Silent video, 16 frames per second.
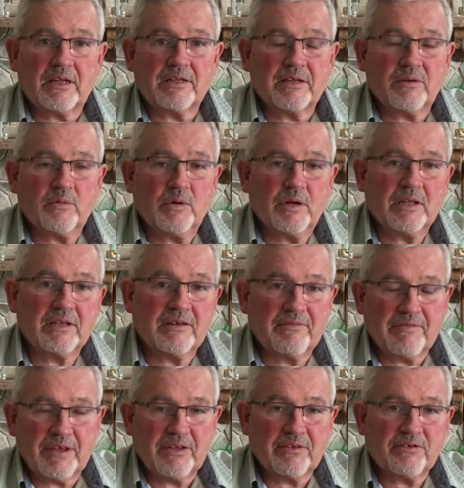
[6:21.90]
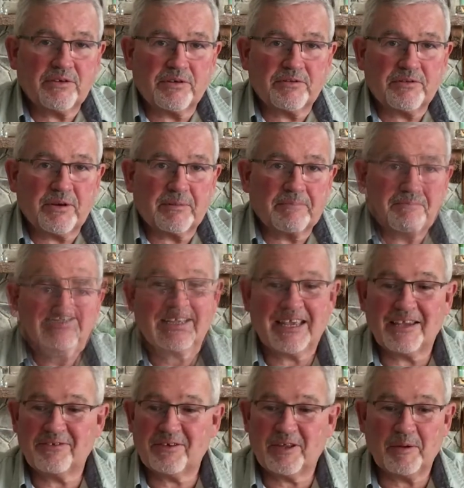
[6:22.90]
done well in advance of your trip. In
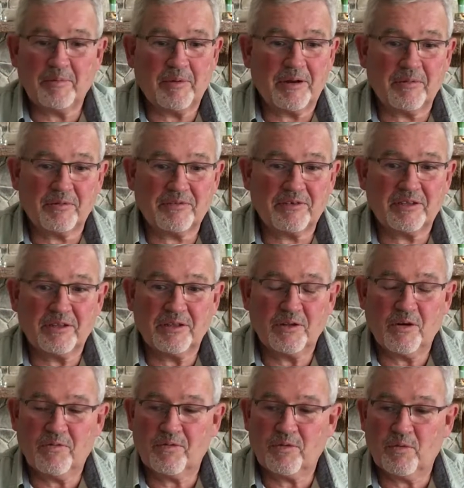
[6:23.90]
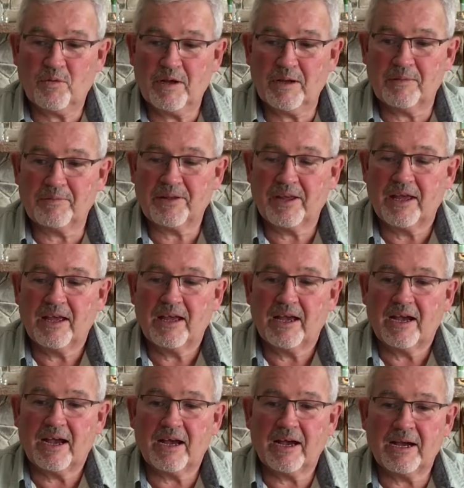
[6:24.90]
case anybody was a little overwhelmed,
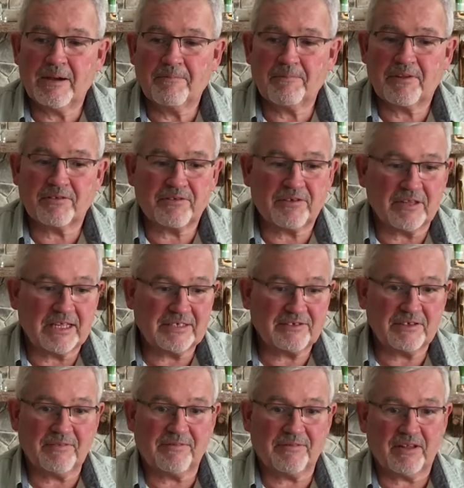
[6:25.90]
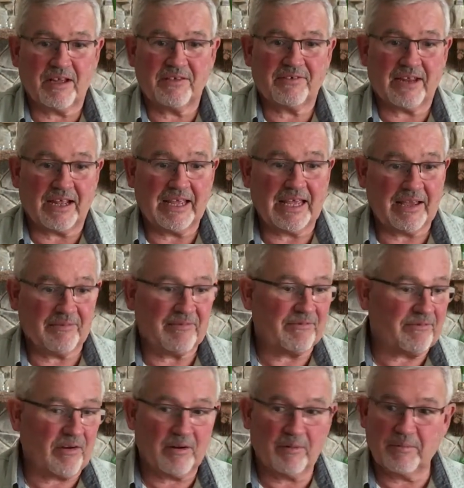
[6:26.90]
the selection of flies that I have in
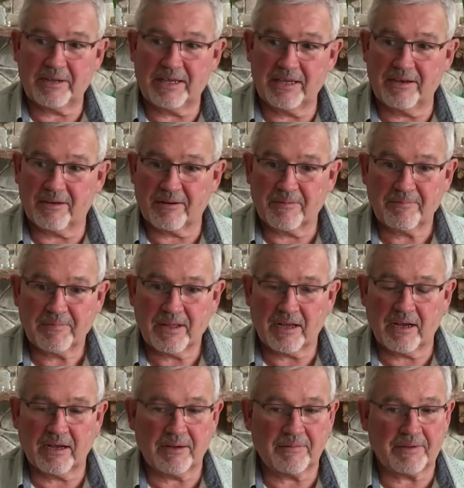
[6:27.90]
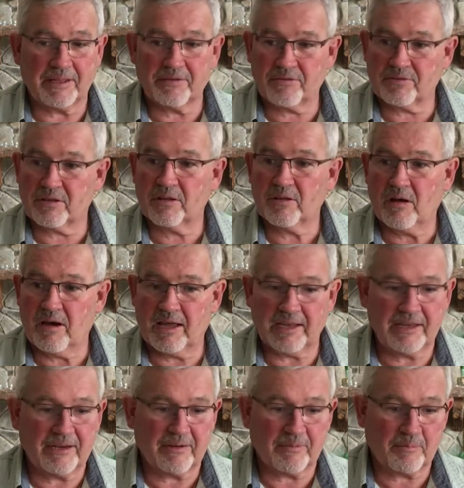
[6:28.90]
front of me here, and there's a lot
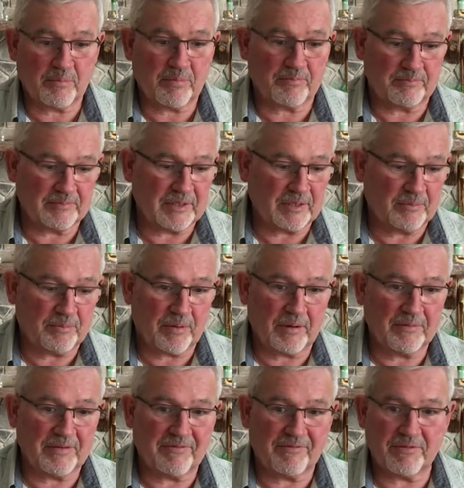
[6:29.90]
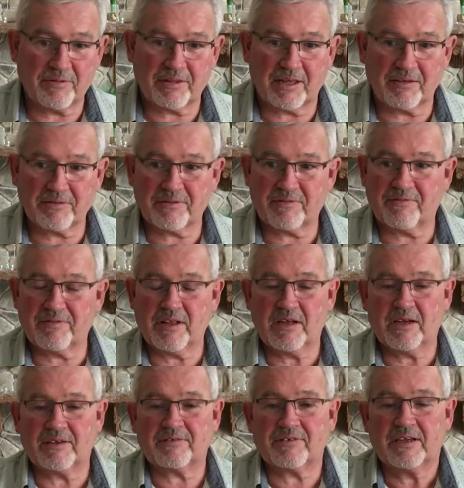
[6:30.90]
here, you know, probably a few thousand
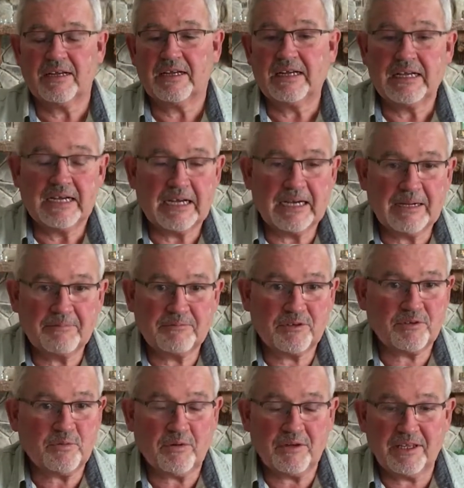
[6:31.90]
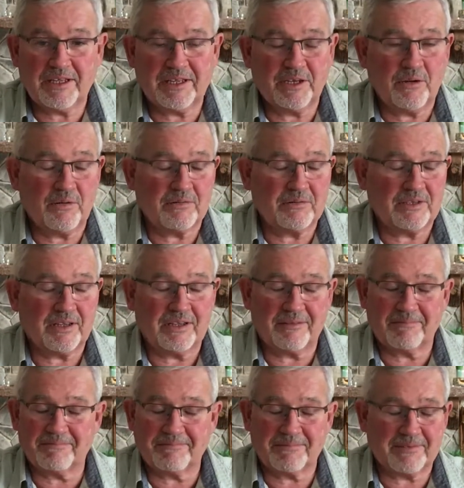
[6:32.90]
flies. Just want to let you know,
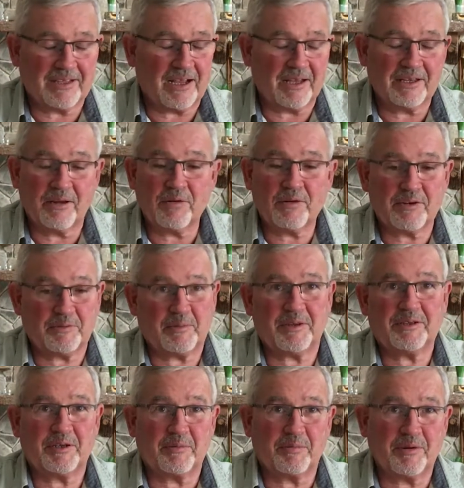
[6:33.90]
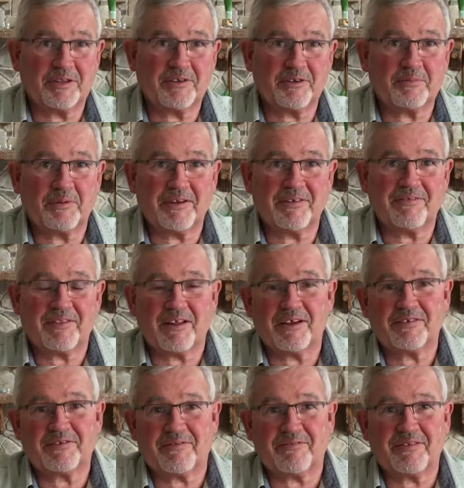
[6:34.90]
I don't expect you to bring this many
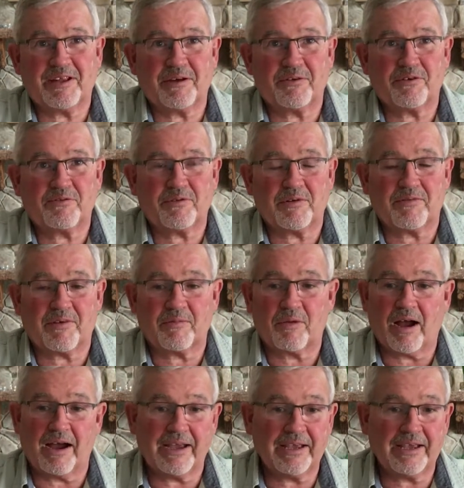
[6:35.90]
flies to Flowers River.